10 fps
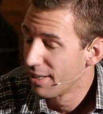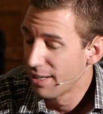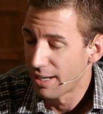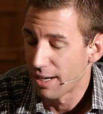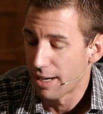
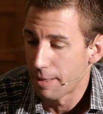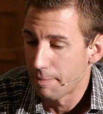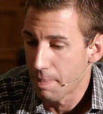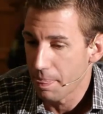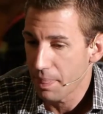
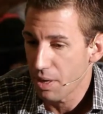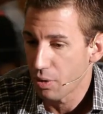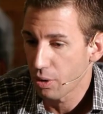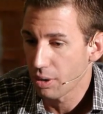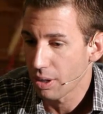
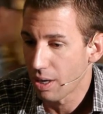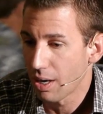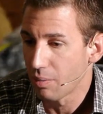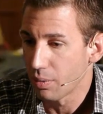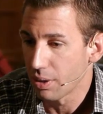Early
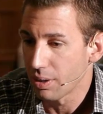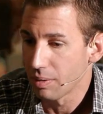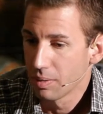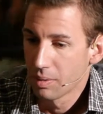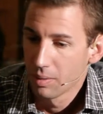on
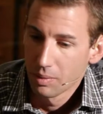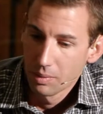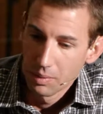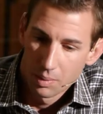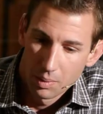we
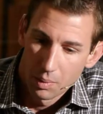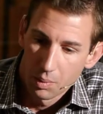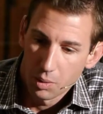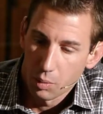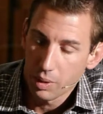
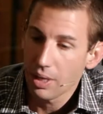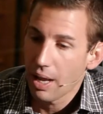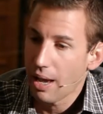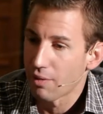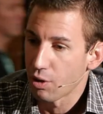didn't
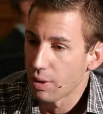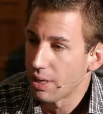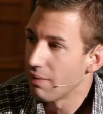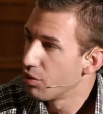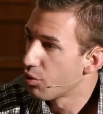have a
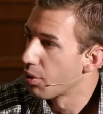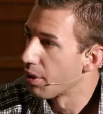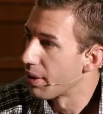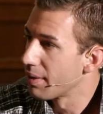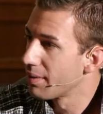great
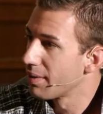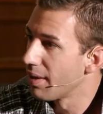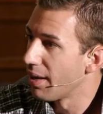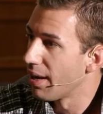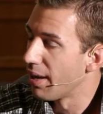inventory,
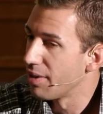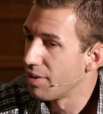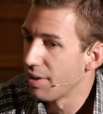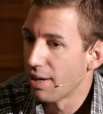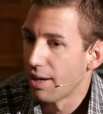
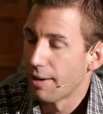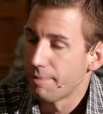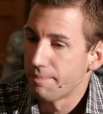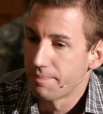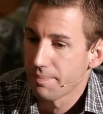and
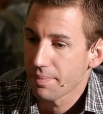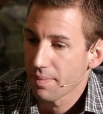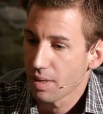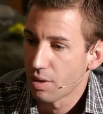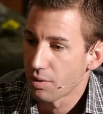
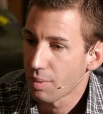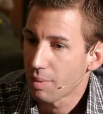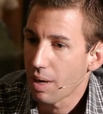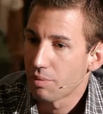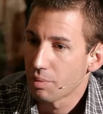
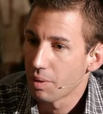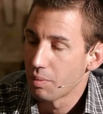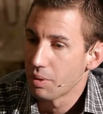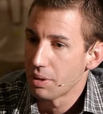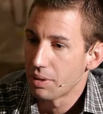sometimes we
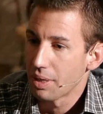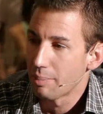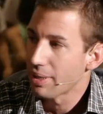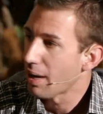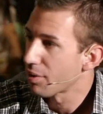would
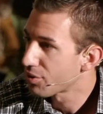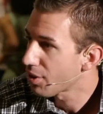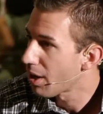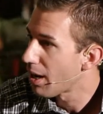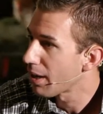be out of
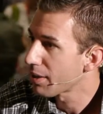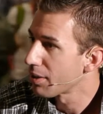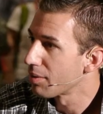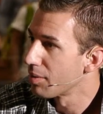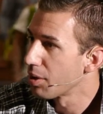stock,
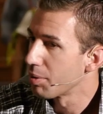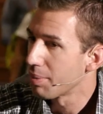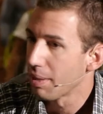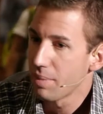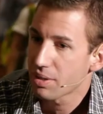and there would
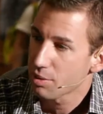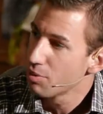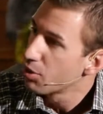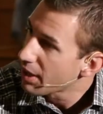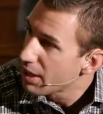be a
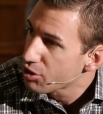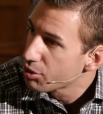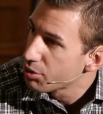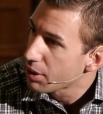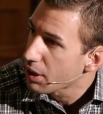
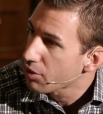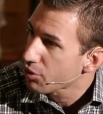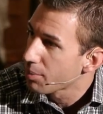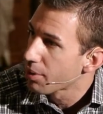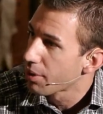miscommunication to a
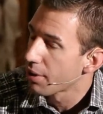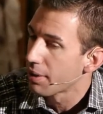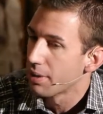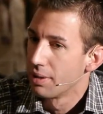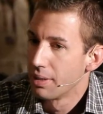customer, and